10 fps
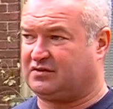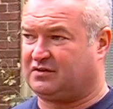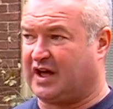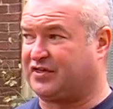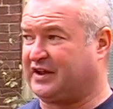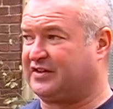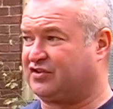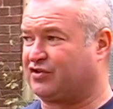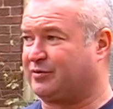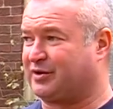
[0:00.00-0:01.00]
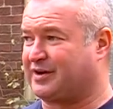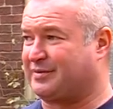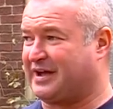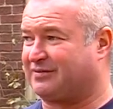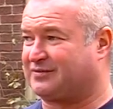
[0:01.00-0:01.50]
nothing in the drill book
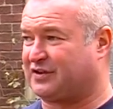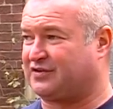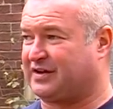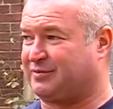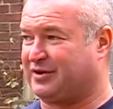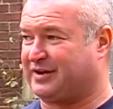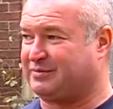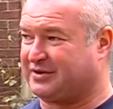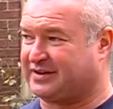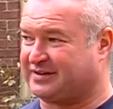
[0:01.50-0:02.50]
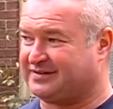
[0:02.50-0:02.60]
about searching a burning building.